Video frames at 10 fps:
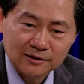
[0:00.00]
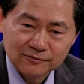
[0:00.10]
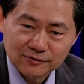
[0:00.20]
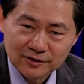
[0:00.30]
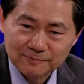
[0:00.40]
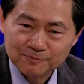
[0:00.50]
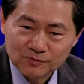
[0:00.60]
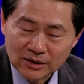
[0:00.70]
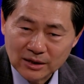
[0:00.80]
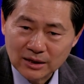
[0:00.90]
of
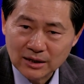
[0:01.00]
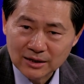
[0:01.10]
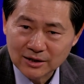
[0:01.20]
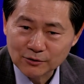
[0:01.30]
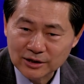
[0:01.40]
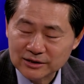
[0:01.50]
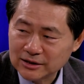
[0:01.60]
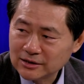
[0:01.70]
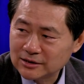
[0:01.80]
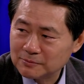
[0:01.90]

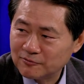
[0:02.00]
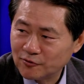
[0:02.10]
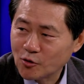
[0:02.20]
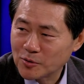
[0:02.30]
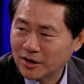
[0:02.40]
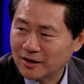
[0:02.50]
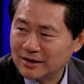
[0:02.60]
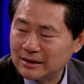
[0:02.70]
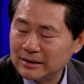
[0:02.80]
coexisting formula,